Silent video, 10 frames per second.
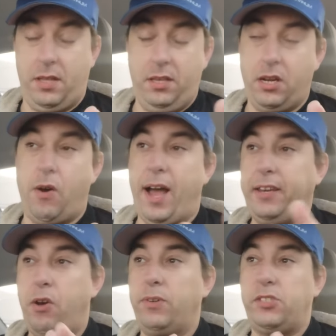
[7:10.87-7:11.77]
you know,
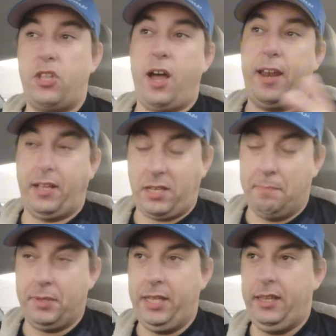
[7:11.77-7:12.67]
I know it's not
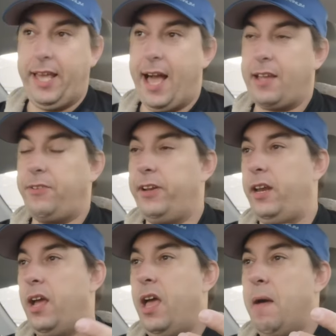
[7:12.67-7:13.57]
completely
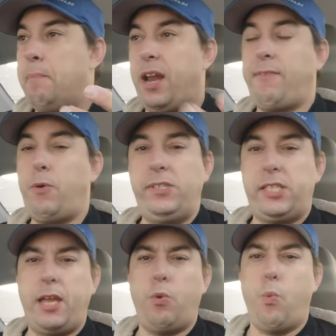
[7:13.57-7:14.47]
accurate, but I've always
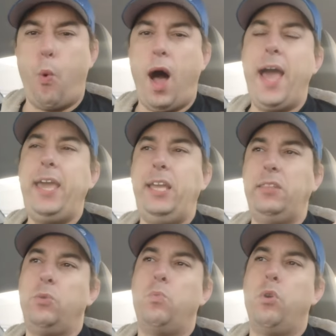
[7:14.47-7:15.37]
said, why
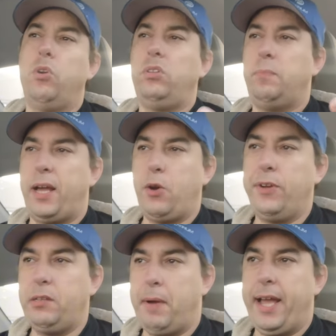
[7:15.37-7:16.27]
in the world am I
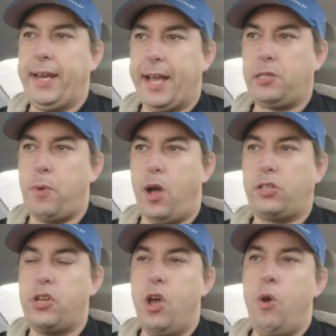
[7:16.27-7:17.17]
going to buy an
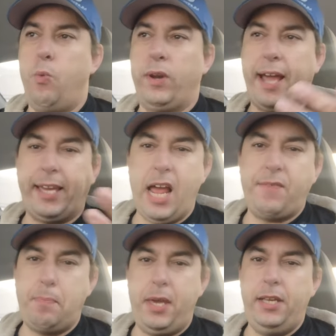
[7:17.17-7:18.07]
Xbox when I can
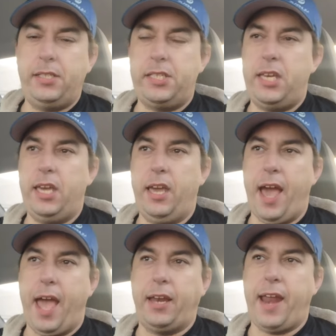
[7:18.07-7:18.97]
have a PC
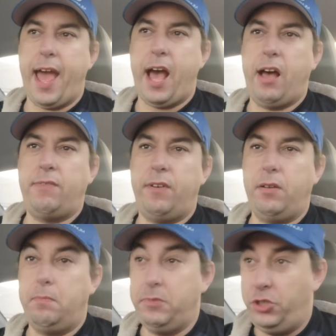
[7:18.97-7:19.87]
and have
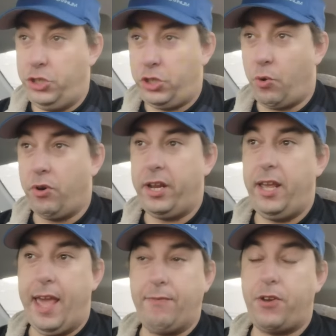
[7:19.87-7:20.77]

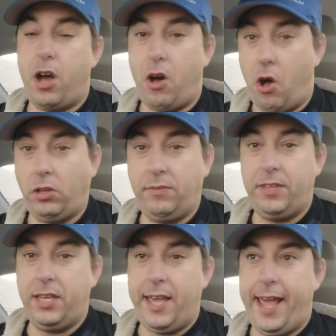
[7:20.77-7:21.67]
majority, if not all of
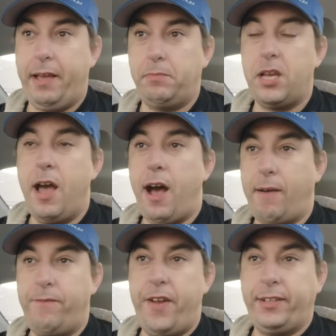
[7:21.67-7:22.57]
the games
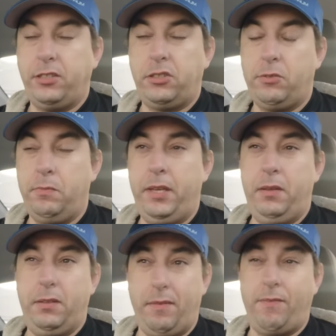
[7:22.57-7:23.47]
available to
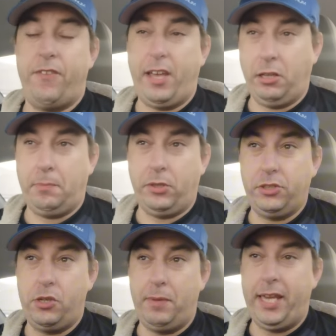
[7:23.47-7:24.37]
me, available
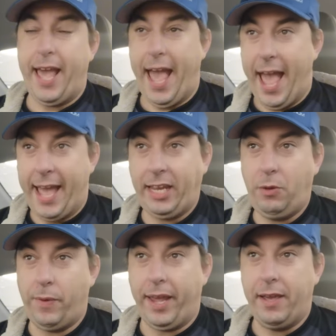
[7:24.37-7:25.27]
to me
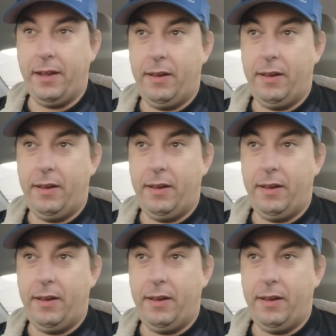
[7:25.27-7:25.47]
anyway?